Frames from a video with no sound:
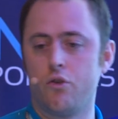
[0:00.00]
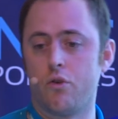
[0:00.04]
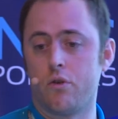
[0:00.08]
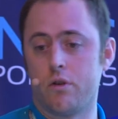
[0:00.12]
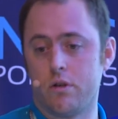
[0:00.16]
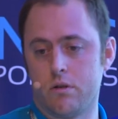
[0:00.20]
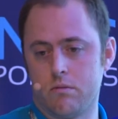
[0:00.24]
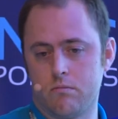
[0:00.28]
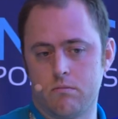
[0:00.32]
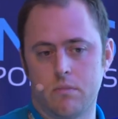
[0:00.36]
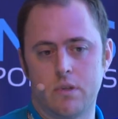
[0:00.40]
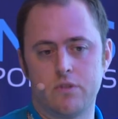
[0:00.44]

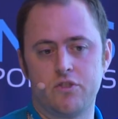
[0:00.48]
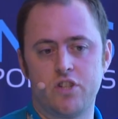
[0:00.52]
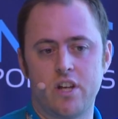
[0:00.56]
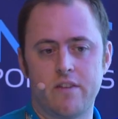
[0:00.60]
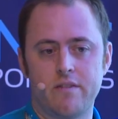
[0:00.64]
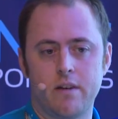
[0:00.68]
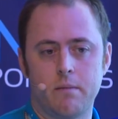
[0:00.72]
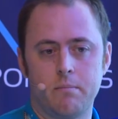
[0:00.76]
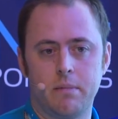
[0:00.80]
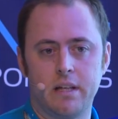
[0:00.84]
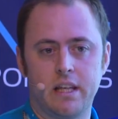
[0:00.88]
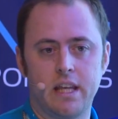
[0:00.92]
your
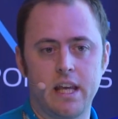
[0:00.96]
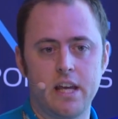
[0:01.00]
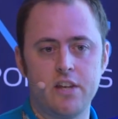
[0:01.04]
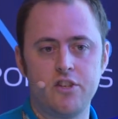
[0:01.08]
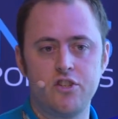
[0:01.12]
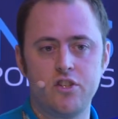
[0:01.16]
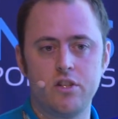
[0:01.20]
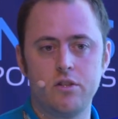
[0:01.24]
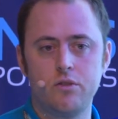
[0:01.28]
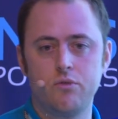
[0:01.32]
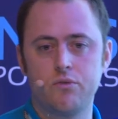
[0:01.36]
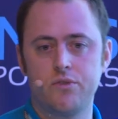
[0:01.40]
Java
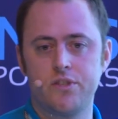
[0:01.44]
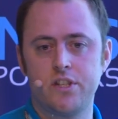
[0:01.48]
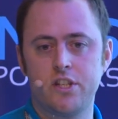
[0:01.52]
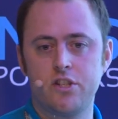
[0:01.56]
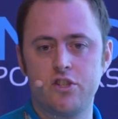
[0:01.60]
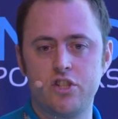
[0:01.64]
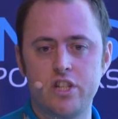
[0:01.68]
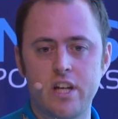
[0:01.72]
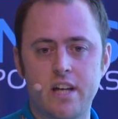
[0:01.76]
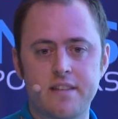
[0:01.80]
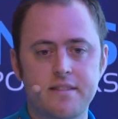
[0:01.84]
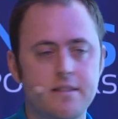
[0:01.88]
application
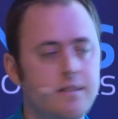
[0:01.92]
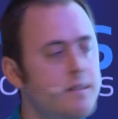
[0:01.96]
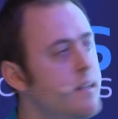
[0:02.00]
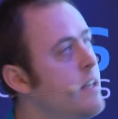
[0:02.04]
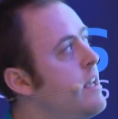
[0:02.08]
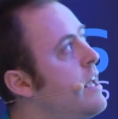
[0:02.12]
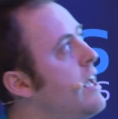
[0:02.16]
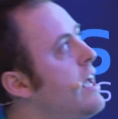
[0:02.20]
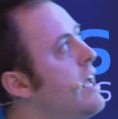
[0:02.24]
using JAAS,